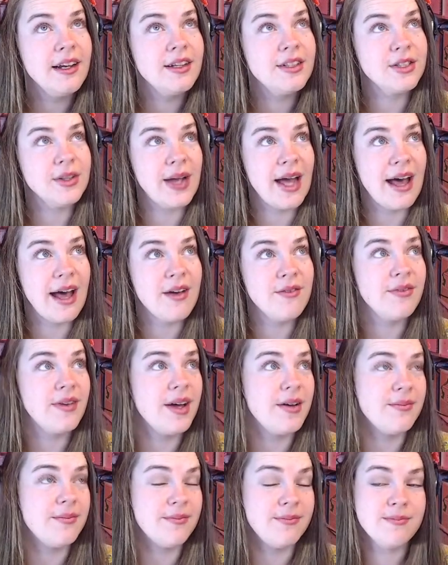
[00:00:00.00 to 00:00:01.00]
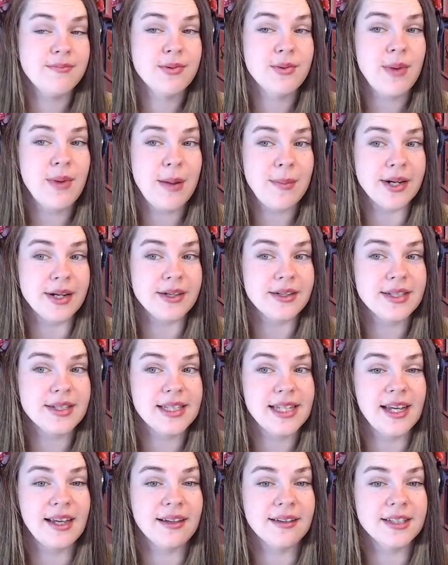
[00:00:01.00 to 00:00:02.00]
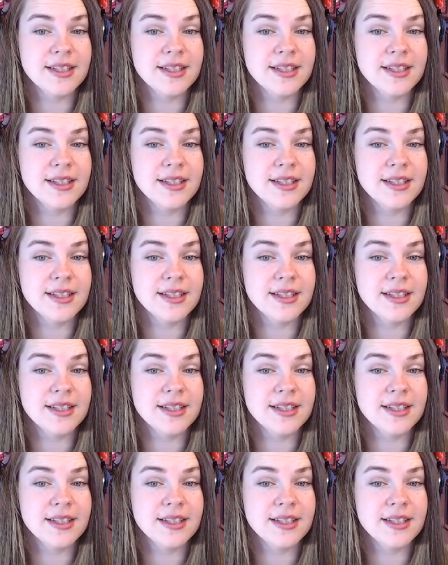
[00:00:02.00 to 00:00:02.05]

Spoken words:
to have a parameter saying